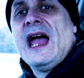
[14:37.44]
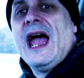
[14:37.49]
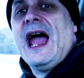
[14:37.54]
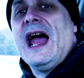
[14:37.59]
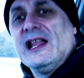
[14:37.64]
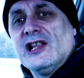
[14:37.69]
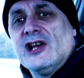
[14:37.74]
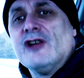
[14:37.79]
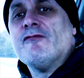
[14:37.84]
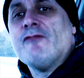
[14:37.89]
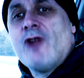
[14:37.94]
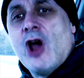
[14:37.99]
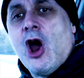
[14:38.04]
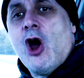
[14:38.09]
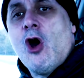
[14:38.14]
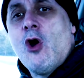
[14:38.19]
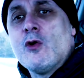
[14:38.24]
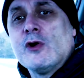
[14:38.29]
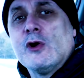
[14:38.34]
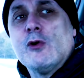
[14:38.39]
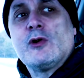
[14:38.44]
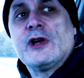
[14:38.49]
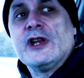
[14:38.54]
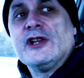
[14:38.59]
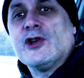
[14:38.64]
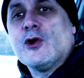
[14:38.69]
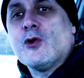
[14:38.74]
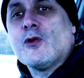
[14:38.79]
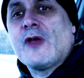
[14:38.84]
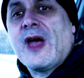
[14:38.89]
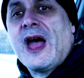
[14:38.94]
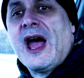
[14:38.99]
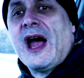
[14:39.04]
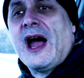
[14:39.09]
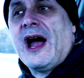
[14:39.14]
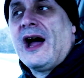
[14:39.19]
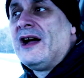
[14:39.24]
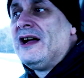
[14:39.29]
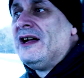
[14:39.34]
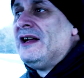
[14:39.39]
Elland Road, who can do
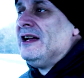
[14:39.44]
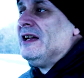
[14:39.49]
that?